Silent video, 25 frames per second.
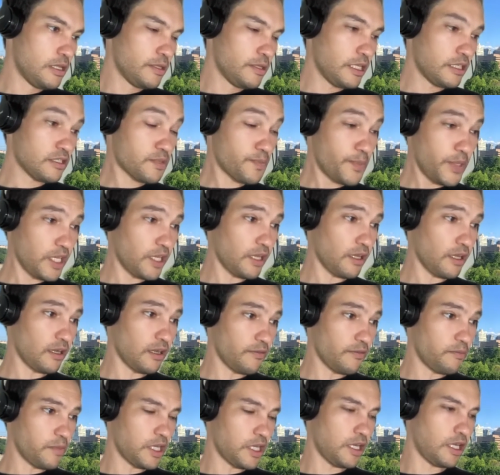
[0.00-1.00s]
and speaking
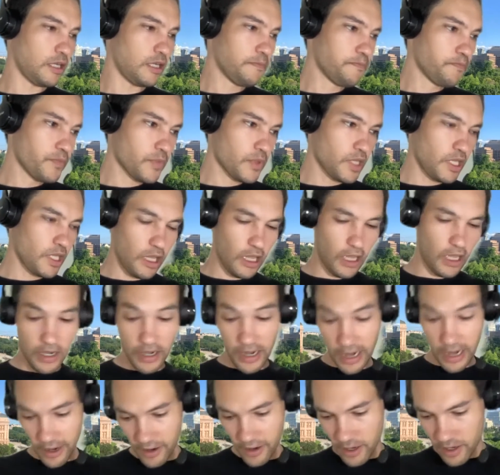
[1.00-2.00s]
of money and
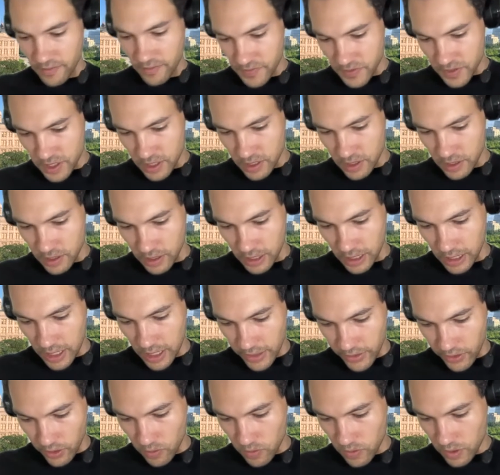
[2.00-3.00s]
narratives, the
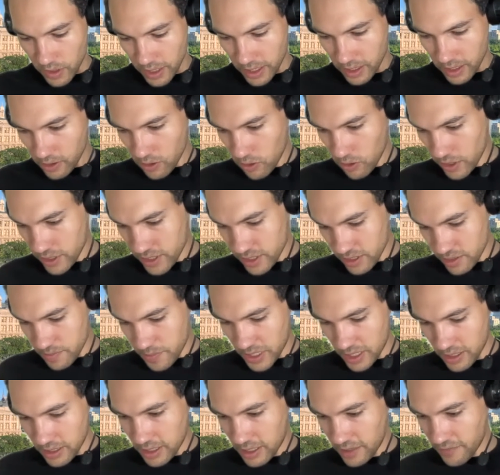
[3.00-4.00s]
other one, of course, has
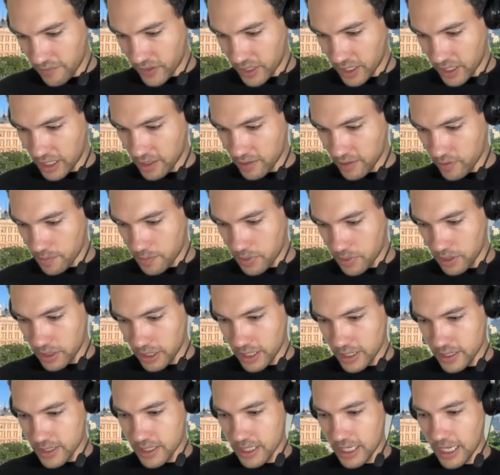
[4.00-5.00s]
been the defunding of the
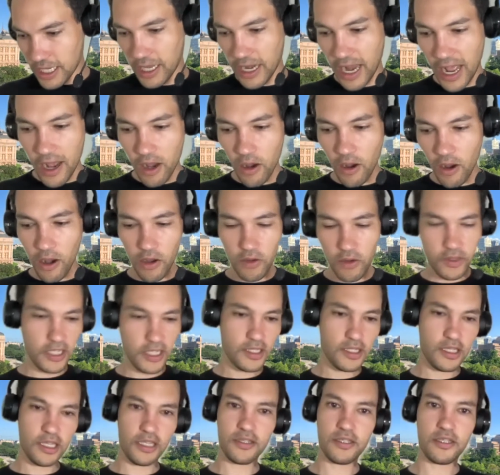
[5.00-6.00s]
police and how all these
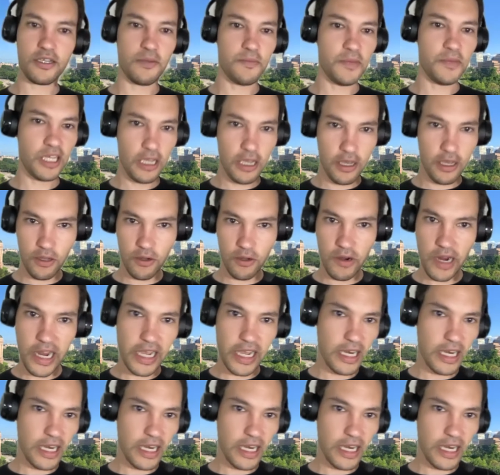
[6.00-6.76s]
things come together, right?